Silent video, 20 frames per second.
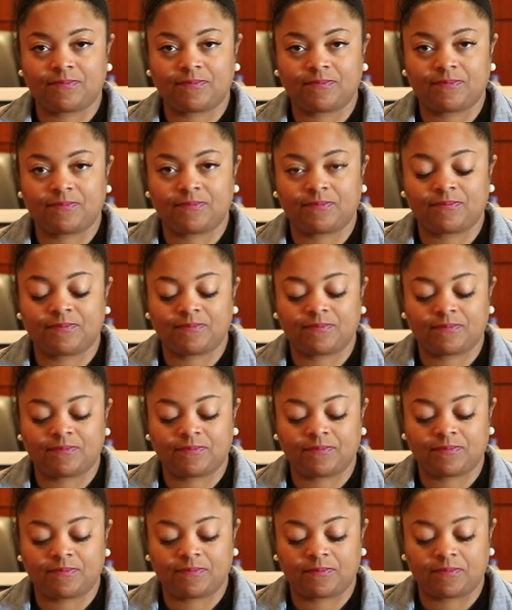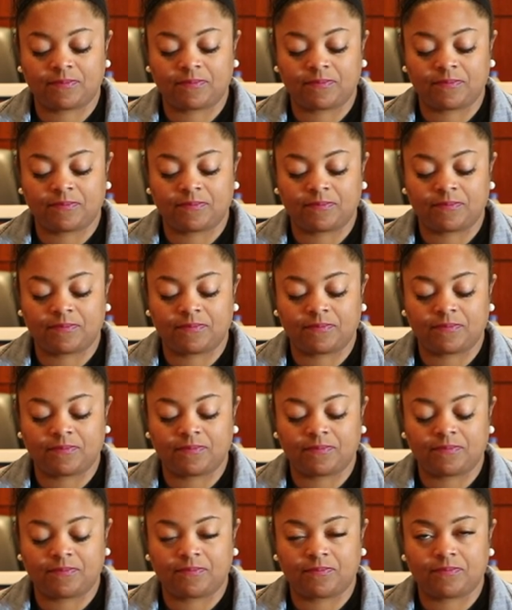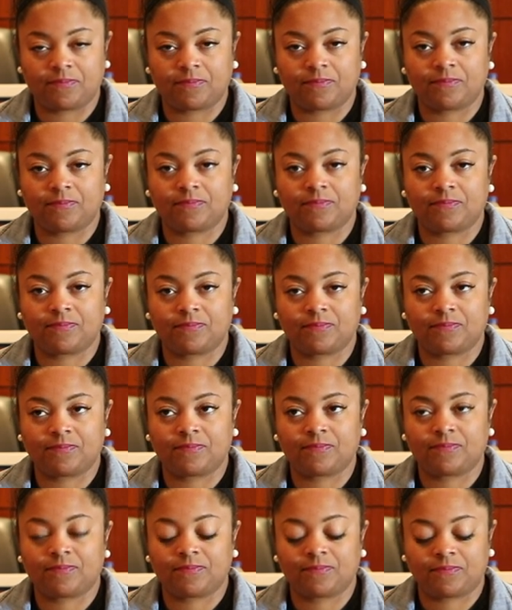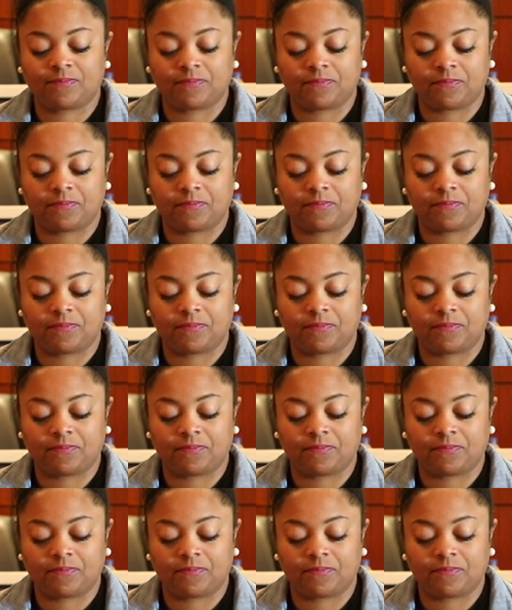This person isn't speaking.